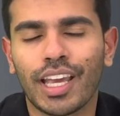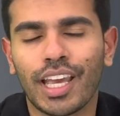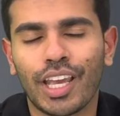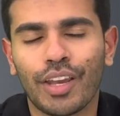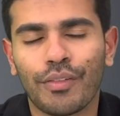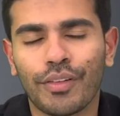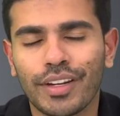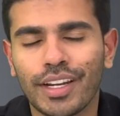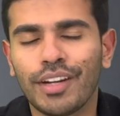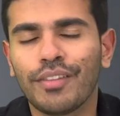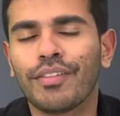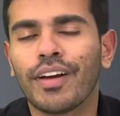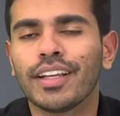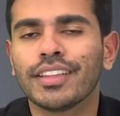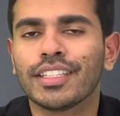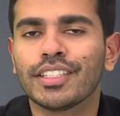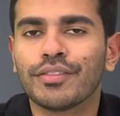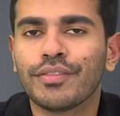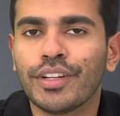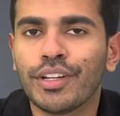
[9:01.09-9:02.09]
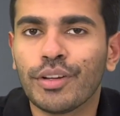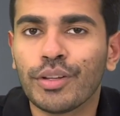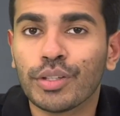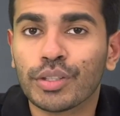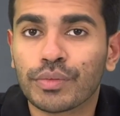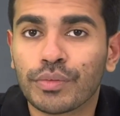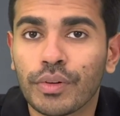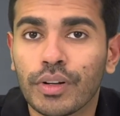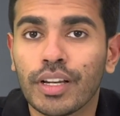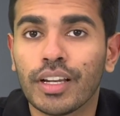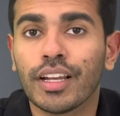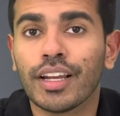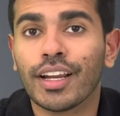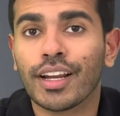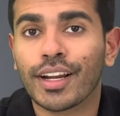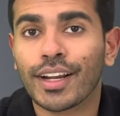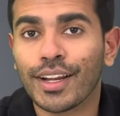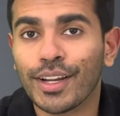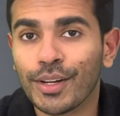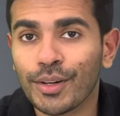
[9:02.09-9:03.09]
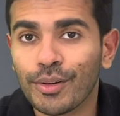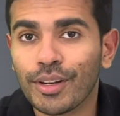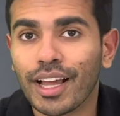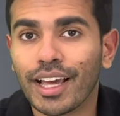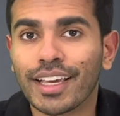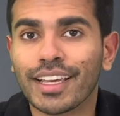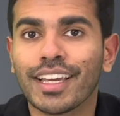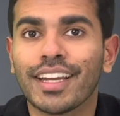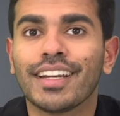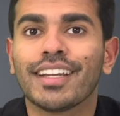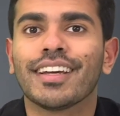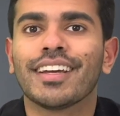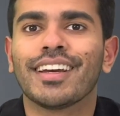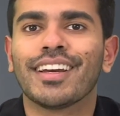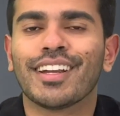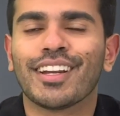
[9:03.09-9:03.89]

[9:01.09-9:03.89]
If you did find this video useful, do like it,